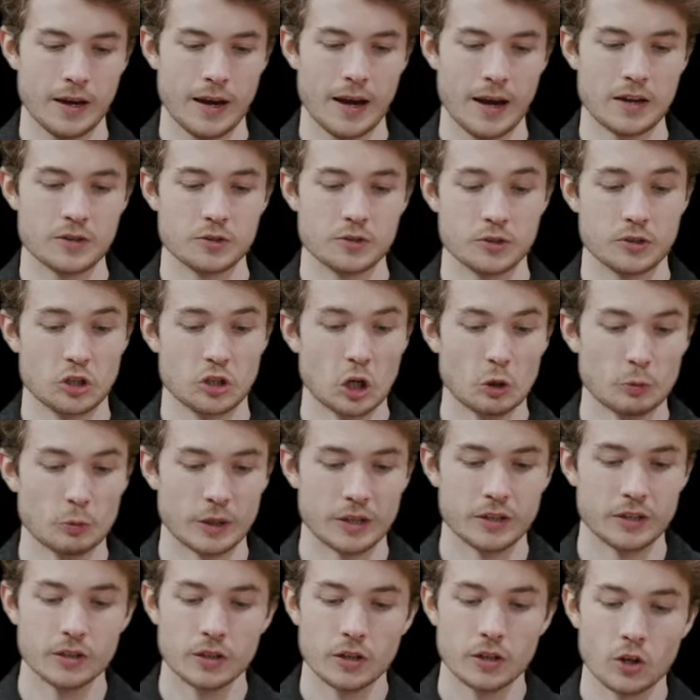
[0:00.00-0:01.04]
And to
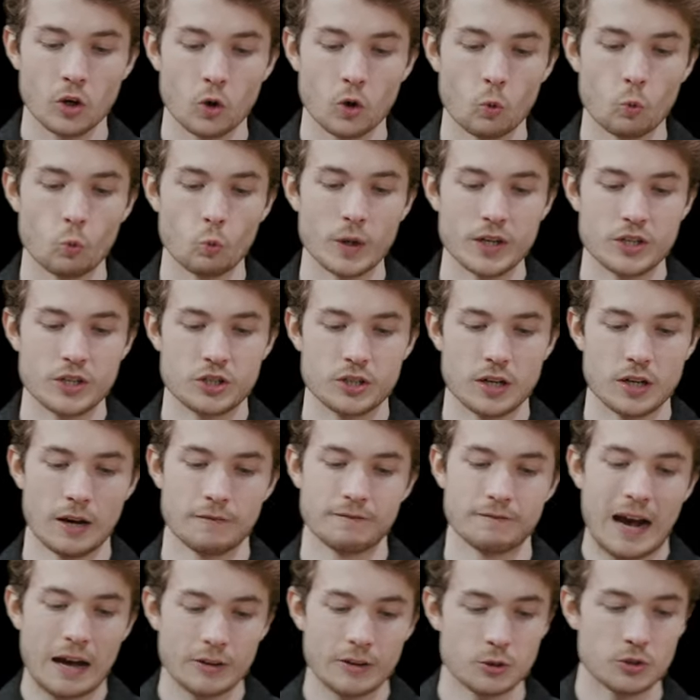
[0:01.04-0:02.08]
determine which uh,
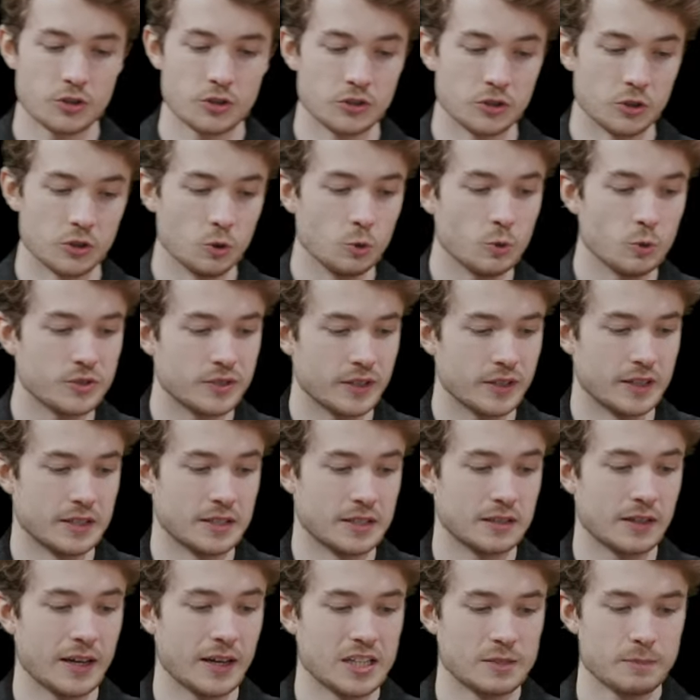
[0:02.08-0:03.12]
value to use in
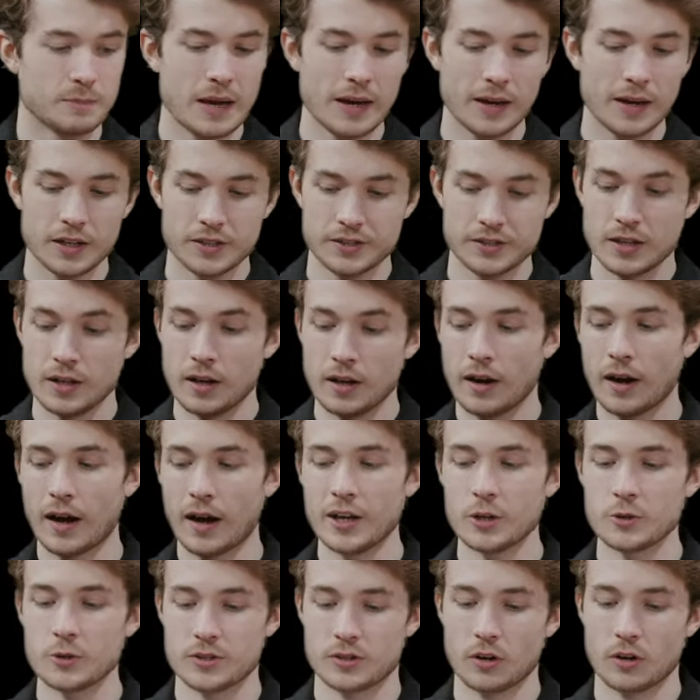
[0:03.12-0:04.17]
slice max,
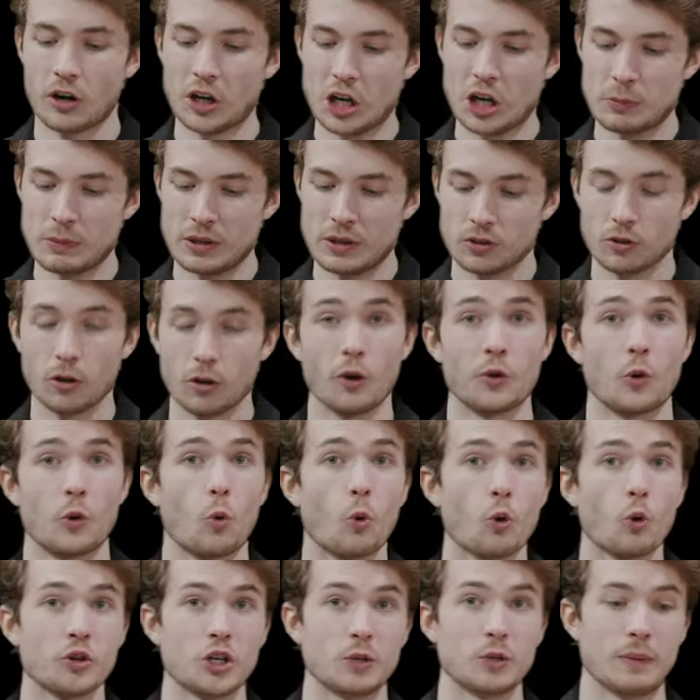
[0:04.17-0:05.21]
I use this argument called
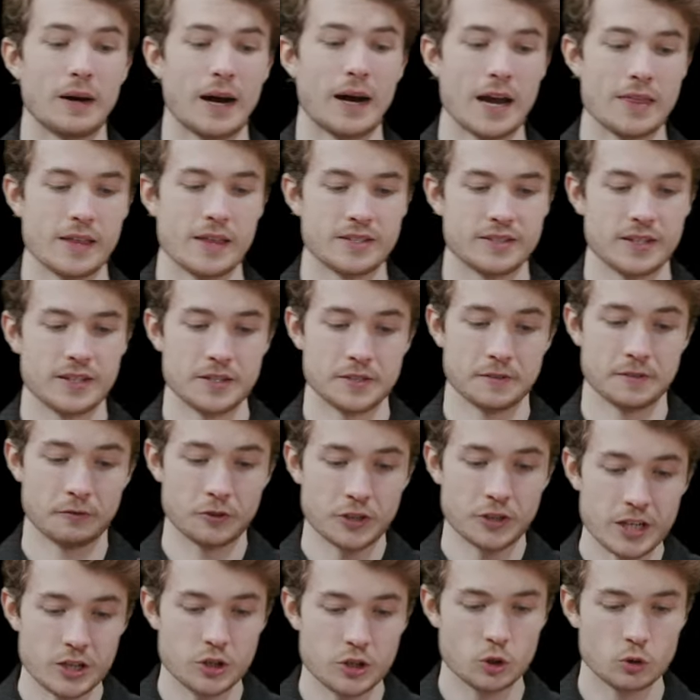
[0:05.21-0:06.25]
order by that says
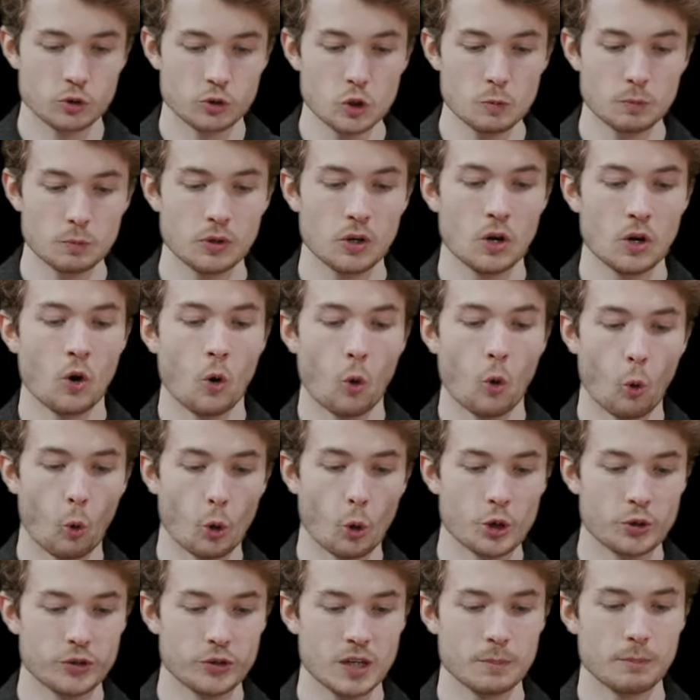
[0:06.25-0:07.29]
for each group,
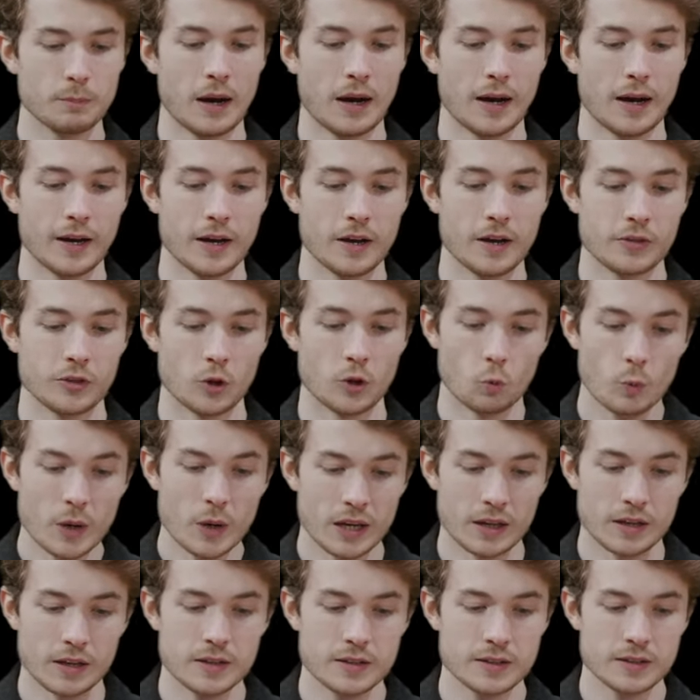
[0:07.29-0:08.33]
order it by the
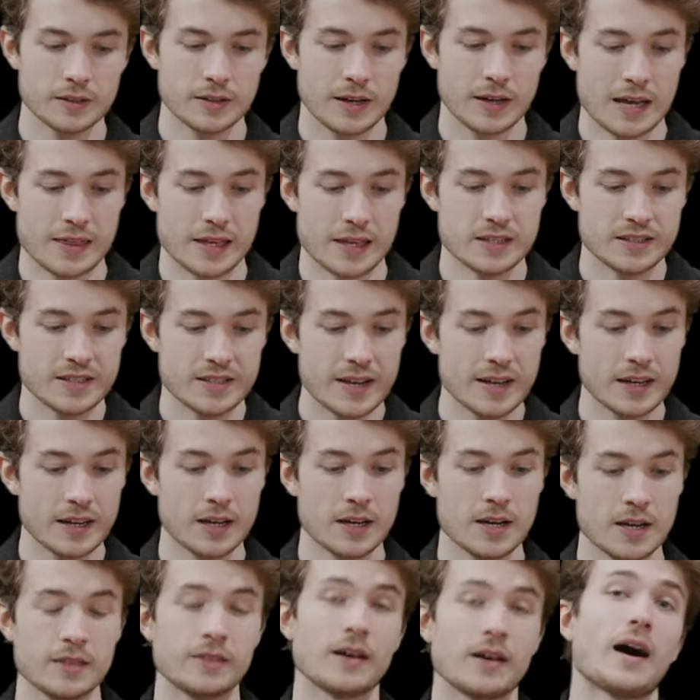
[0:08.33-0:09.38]
wind, and then take
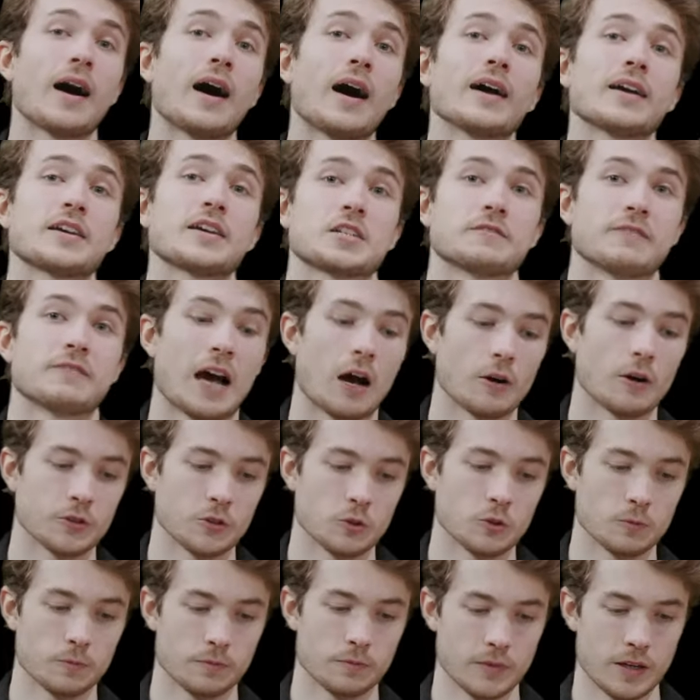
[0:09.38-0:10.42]
the highest
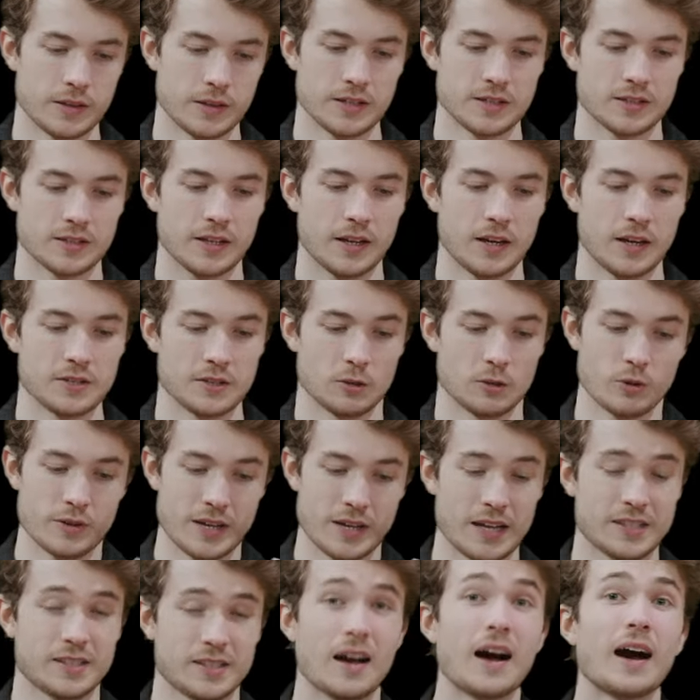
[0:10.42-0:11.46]
value, in this case, the row that
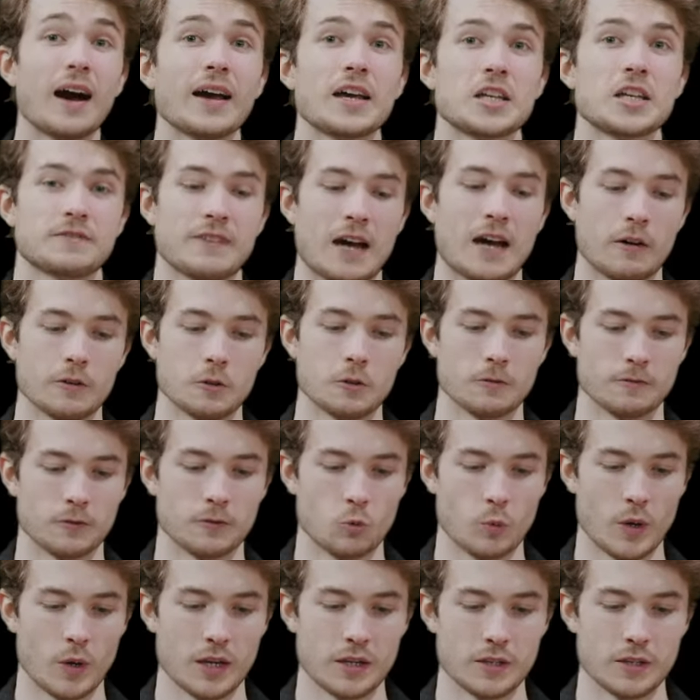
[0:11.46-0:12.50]
has the highest value
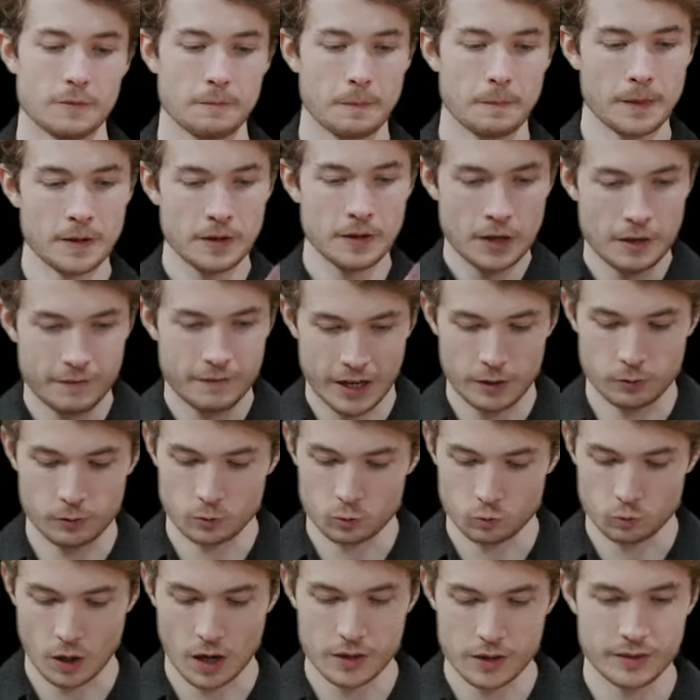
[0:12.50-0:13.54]
for wind. If I
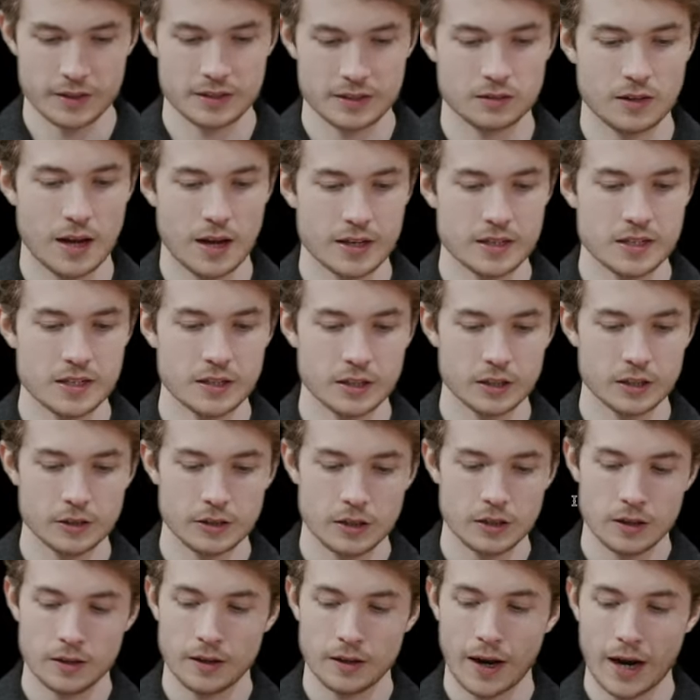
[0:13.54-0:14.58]
run this line here,
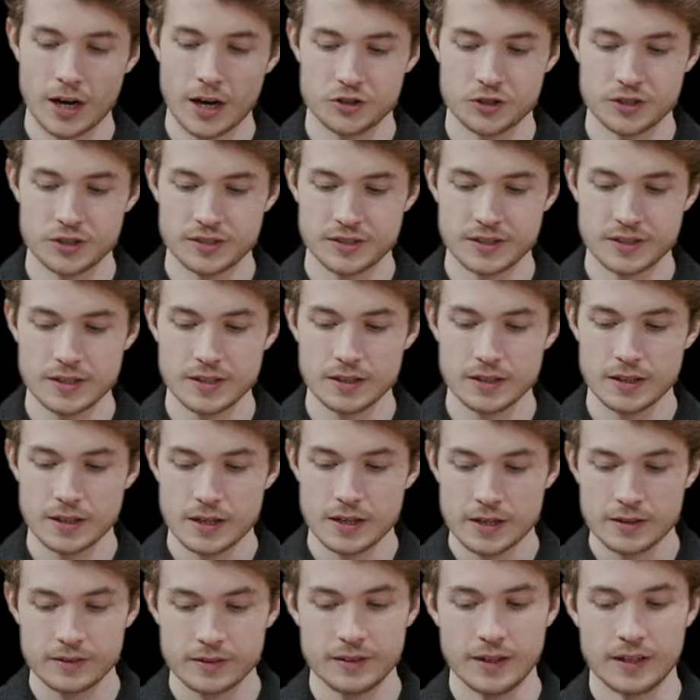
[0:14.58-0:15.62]
I should see
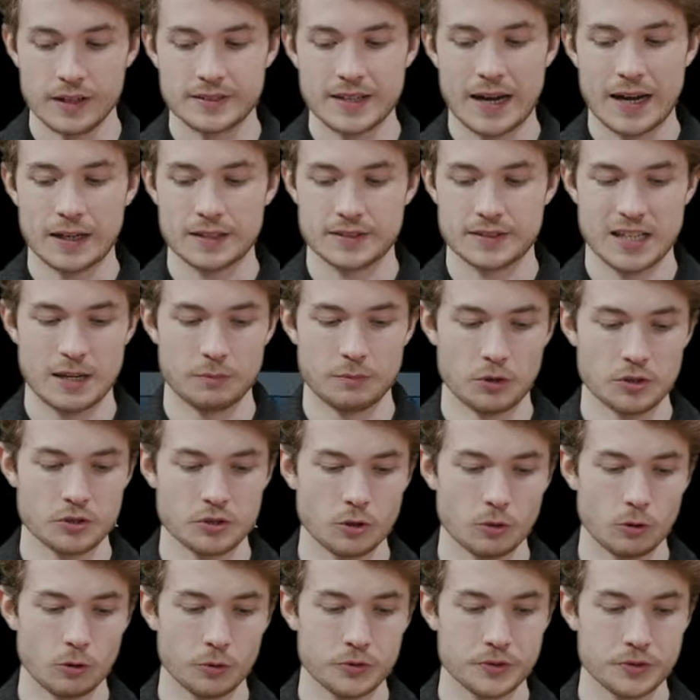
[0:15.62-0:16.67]
the exact same
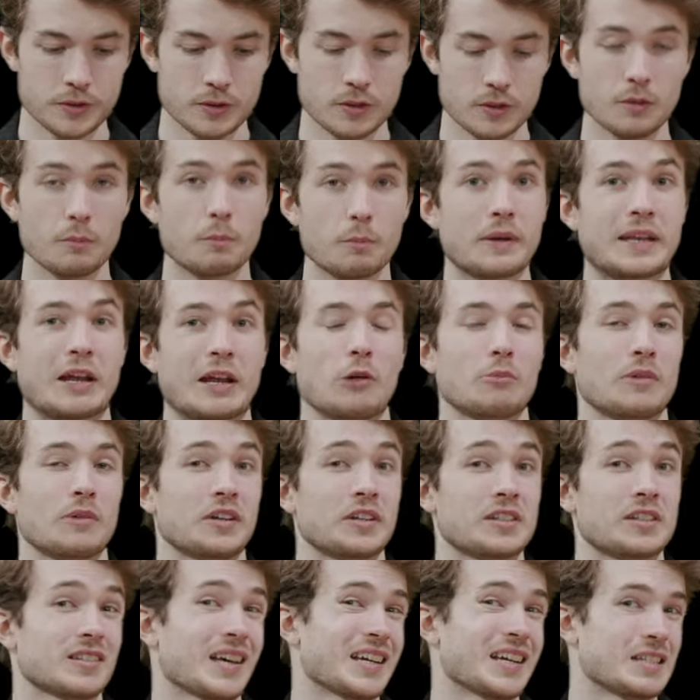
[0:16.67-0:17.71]
result, but now I'm
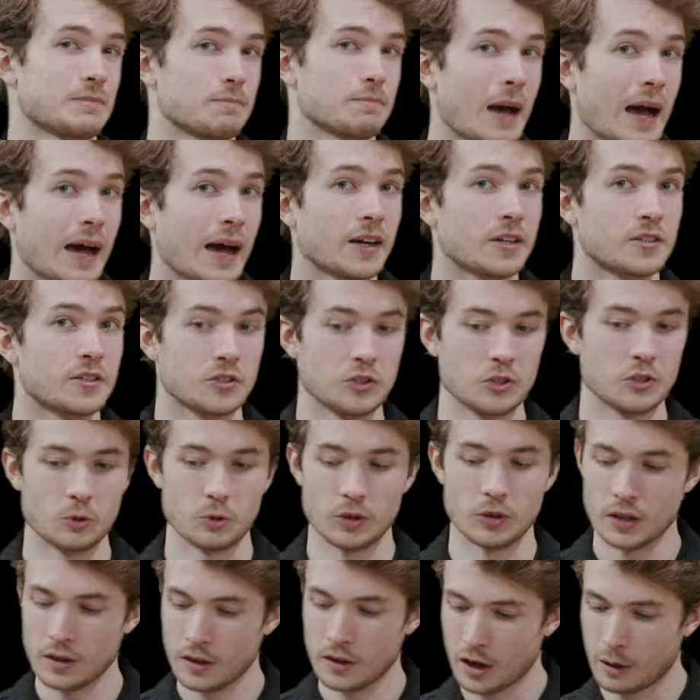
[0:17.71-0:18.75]
letting slice max
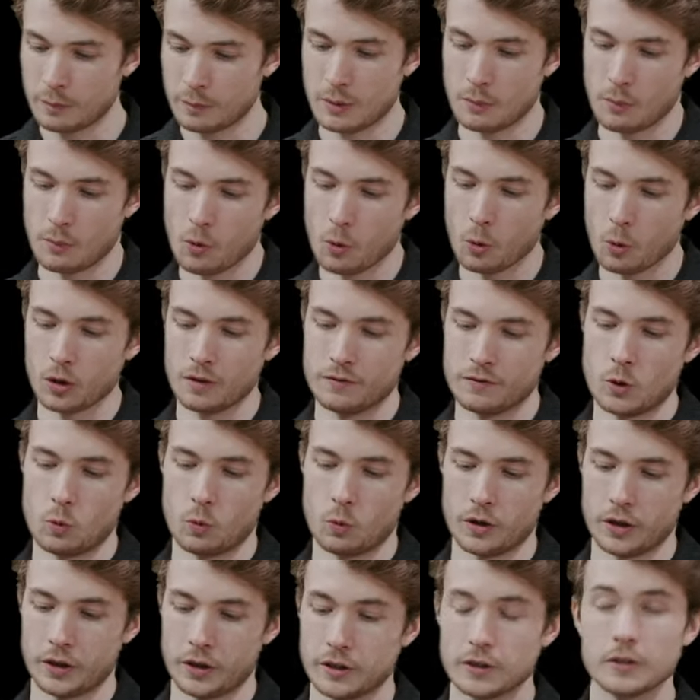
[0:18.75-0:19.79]
do a bit more of the
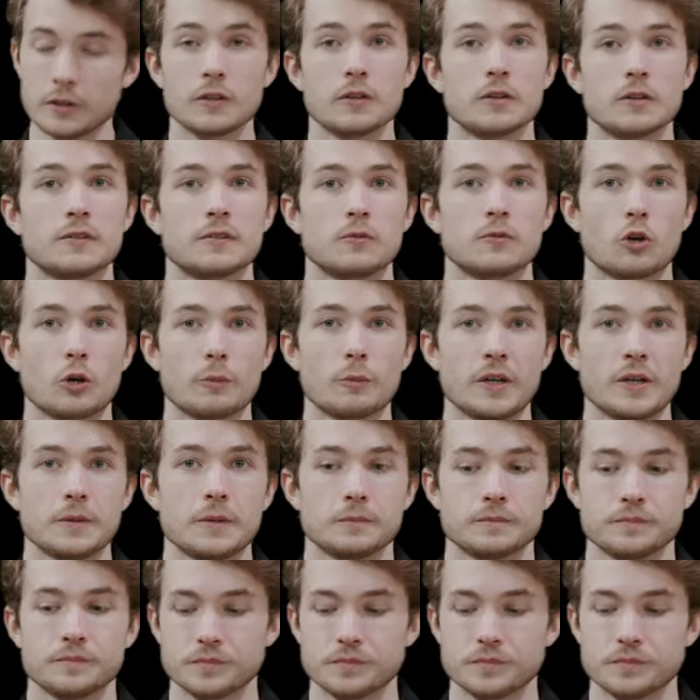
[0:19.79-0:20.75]
work for me.